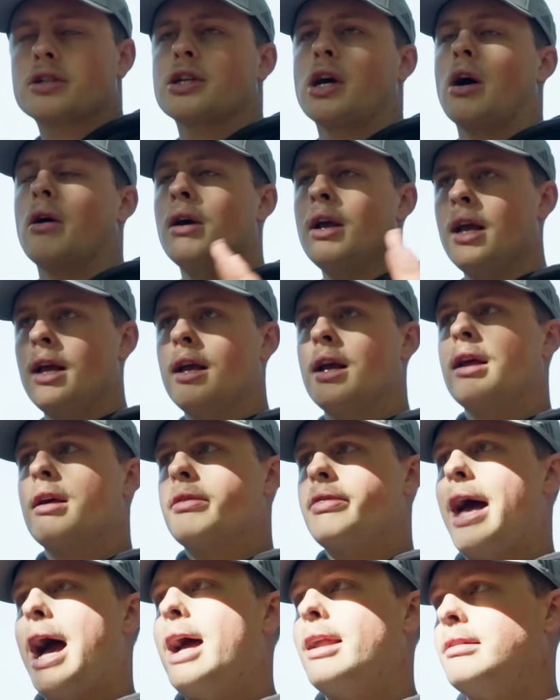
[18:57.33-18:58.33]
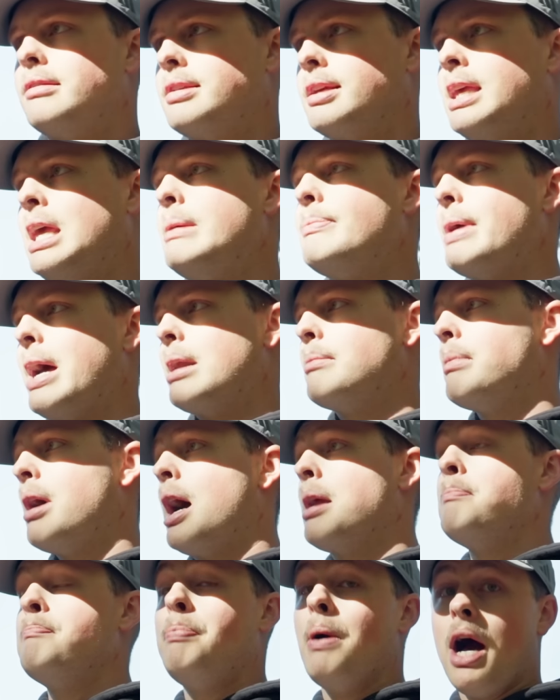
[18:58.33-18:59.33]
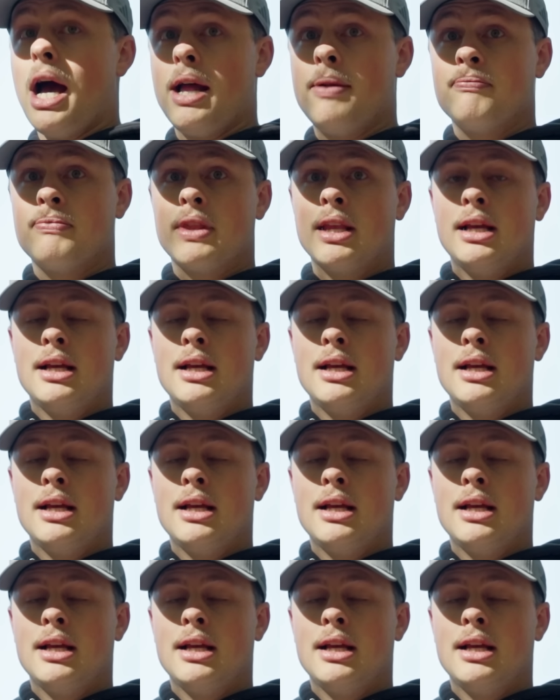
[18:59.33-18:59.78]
So that to keep that in mind, but